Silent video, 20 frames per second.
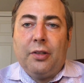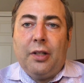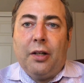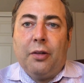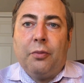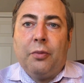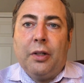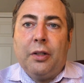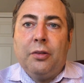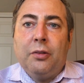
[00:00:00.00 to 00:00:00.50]

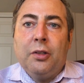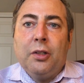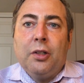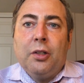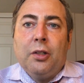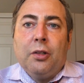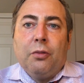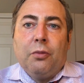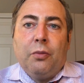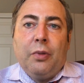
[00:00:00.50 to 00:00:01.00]
Now, when
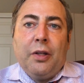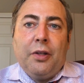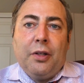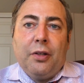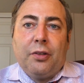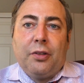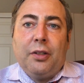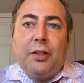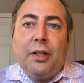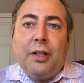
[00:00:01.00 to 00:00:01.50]
when
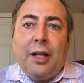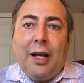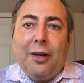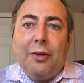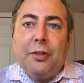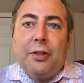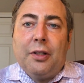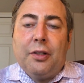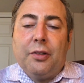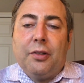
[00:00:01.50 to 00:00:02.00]
there's an
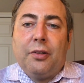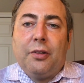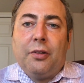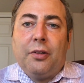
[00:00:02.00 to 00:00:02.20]
inheritance,